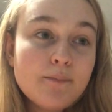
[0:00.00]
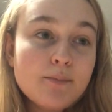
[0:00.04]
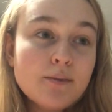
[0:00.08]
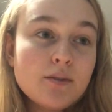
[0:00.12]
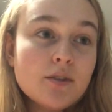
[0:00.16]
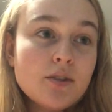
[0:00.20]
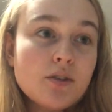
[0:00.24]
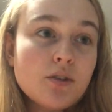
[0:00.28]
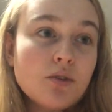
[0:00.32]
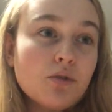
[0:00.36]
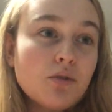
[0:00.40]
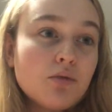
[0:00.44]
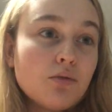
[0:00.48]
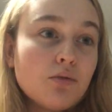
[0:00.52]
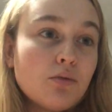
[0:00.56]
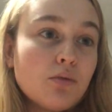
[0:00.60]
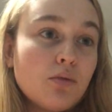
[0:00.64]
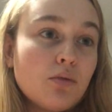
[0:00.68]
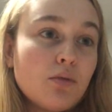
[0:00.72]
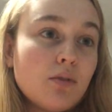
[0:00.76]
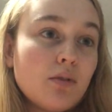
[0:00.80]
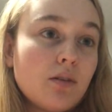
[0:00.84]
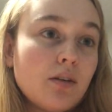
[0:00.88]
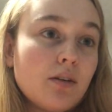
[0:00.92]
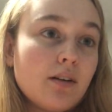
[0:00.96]
So
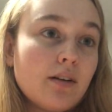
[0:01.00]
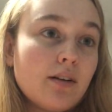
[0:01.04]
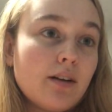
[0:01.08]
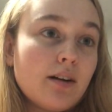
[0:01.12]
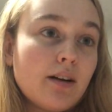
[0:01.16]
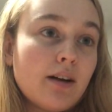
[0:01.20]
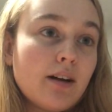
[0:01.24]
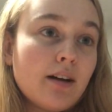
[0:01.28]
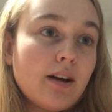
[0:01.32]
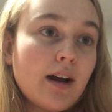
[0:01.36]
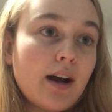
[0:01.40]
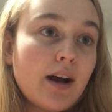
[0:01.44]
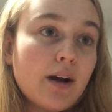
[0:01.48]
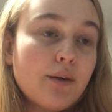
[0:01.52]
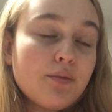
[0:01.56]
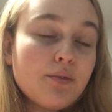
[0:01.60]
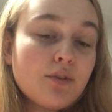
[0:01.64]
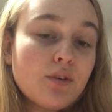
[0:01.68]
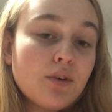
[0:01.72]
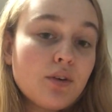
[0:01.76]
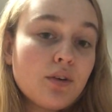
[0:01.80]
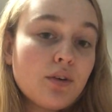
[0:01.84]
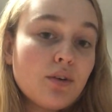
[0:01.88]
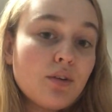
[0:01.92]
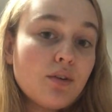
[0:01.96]

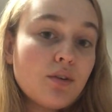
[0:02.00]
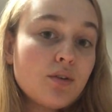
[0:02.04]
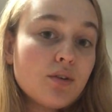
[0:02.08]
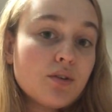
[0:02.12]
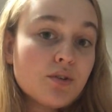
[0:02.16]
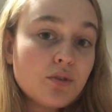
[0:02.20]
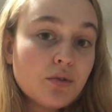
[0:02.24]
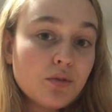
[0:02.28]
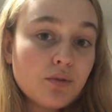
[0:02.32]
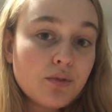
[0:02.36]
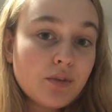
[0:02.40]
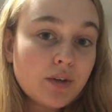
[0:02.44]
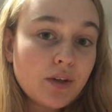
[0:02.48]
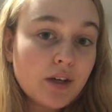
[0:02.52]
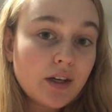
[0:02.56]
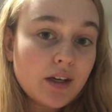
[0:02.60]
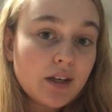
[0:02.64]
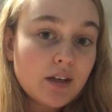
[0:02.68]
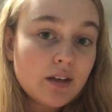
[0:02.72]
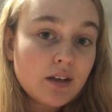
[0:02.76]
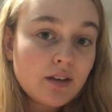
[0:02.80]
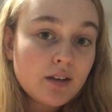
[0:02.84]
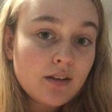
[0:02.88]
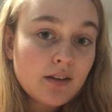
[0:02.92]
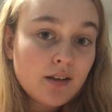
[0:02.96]
after the
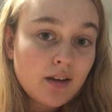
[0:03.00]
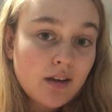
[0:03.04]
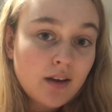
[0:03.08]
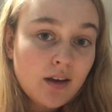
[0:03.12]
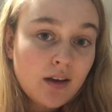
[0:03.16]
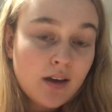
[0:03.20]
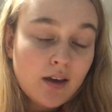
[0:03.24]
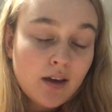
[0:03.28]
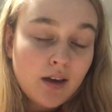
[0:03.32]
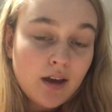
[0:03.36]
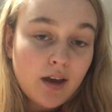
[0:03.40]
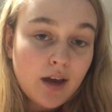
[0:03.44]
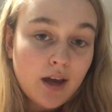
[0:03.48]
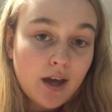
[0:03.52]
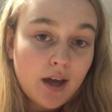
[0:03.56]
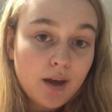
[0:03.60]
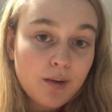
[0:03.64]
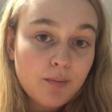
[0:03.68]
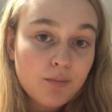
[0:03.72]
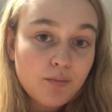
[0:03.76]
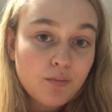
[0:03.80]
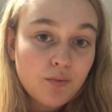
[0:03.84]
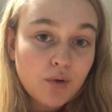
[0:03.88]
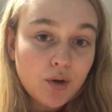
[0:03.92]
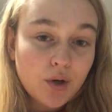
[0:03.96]
Soviet
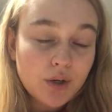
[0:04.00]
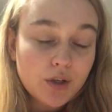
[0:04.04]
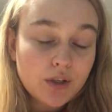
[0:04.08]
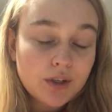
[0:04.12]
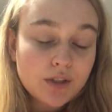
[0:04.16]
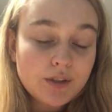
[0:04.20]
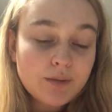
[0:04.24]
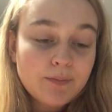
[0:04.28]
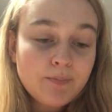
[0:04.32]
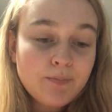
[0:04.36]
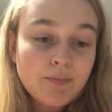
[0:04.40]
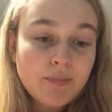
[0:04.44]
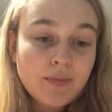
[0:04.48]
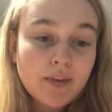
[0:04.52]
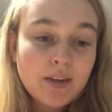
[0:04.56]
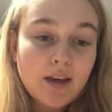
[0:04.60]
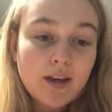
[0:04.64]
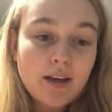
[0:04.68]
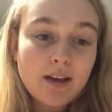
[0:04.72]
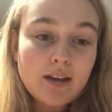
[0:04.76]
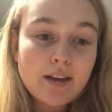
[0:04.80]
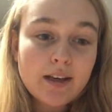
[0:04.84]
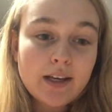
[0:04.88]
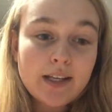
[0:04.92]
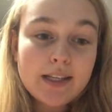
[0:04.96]
rule
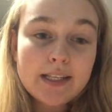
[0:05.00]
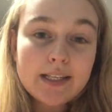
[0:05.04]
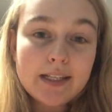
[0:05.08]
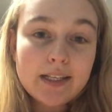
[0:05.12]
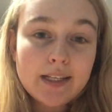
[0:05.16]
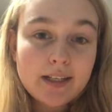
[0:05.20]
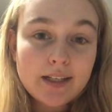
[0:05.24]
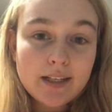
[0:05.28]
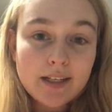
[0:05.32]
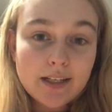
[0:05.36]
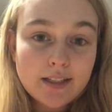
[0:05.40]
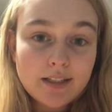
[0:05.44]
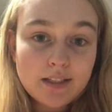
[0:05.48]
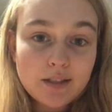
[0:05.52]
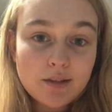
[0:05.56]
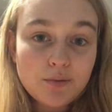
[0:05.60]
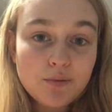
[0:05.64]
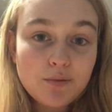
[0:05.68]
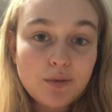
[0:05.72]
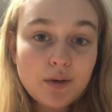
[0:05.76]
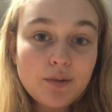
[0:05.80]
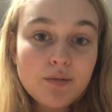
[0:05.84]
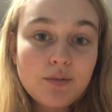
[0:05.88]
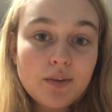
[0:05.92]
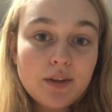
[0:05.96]
in the late
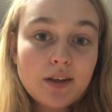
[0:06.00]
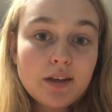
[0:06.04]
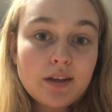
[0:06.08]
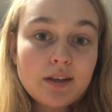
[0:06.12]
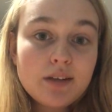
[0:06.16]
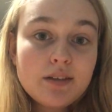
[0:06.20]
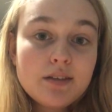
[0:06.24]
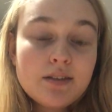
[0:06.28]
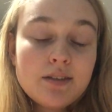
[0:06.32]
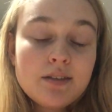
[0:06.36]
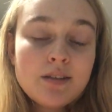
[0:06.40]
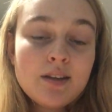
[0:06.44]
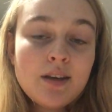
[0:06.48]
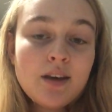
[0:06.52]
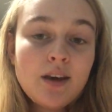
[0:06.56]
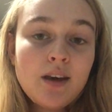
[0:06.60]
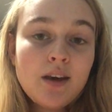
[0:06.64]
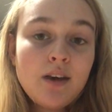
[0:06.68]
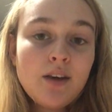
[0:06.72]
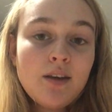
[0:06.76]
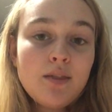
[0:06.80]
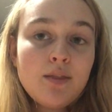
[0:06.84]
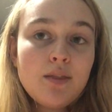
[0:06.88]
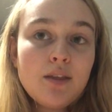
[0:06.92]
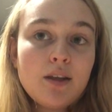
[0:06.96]
1950s,
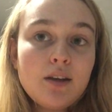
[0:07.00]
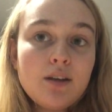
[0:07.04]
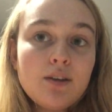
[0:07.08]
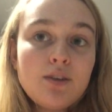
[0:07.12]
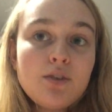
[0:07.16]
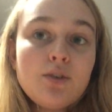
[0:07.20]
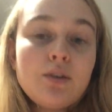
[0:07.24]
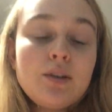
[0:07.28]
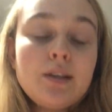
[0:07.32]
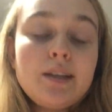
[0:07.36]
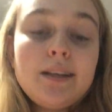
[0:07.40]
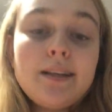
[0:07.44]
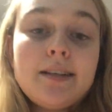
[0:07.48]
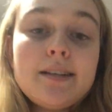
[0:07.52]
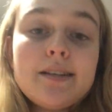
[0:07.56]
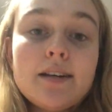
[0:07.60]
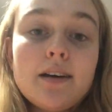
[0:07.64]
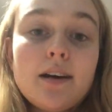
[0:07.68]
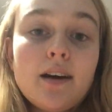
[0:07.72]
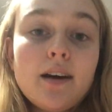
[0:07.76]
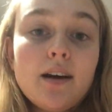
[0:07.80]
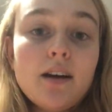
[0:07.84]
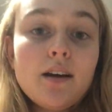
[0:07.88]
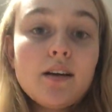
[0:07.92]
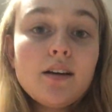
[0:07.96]
the new
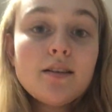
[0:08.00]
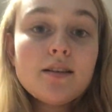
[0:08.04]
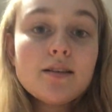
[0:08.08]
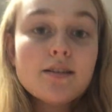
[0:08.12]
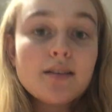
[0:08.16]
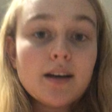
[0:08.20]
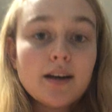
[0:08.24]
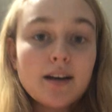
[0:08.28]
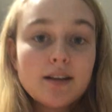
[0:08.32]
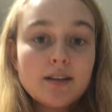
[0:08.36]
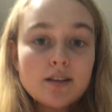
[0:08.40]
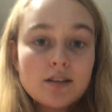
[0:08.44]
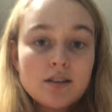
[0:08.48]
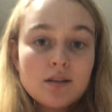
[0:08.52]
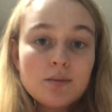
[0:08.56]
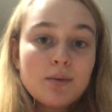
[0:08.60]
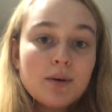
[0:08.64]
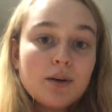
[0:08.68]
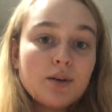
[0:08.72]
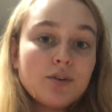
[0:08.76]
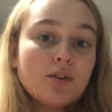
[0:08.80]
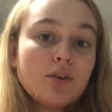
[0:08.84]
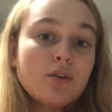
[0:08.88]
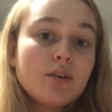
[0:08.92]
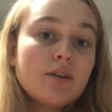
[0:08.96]
leader decided to
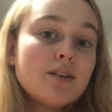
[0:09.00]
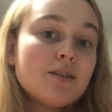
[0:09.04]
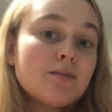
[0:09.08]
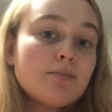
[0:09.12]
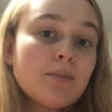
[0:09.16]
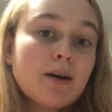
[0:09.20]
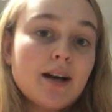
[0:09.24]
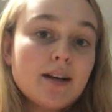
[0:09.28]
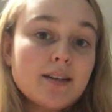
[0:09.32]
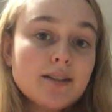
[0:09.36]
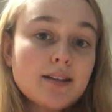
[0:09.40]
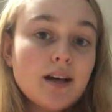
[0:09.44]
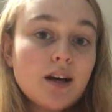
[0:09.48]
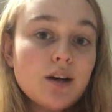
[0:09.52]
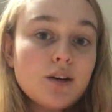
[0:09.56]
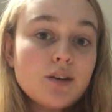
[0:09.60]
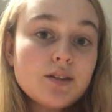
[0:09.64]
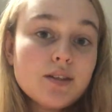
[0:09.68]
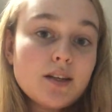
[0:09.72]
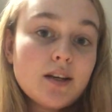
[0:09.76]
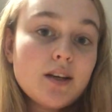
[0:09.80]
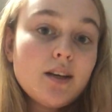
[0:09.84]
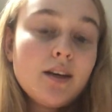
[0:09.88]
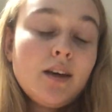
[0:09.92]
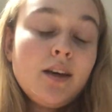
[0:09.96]
build all these mass
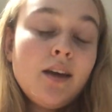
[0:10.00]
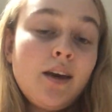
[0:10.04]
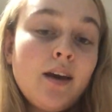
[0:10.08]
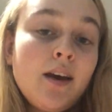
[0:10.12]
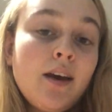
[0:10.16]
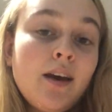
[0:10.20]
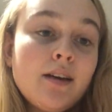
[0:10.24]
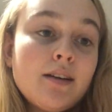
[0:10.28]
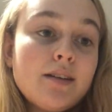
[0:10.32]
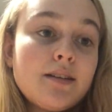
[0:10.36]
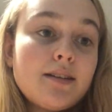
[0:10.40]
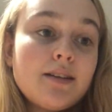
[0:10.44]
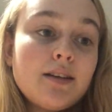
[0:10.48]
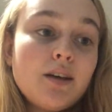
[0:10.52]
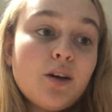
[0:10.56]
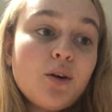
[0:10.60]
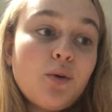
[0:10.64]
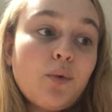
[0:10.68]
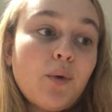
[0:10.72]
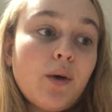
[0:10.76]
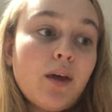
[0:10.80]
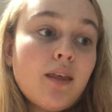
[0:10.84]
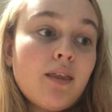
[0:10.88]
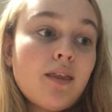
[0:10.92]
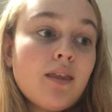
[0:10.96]
housing to deal
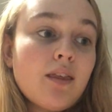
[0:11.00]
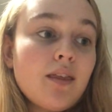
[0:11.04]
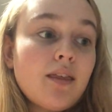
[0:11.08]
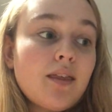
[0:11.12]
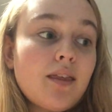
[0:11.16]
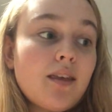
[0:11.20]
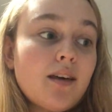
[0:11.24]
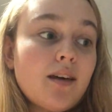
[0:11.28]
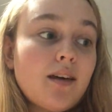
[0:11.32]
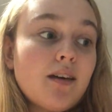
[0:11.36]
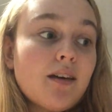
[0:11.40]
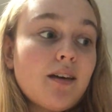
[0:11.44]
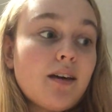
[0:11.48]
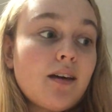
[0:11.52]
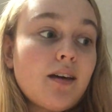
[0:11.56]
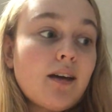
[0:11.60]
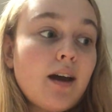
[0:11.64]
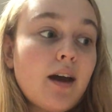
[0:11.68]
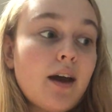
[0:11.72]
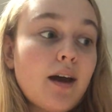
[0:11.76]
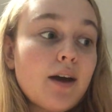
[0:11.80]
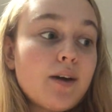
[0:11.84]
with the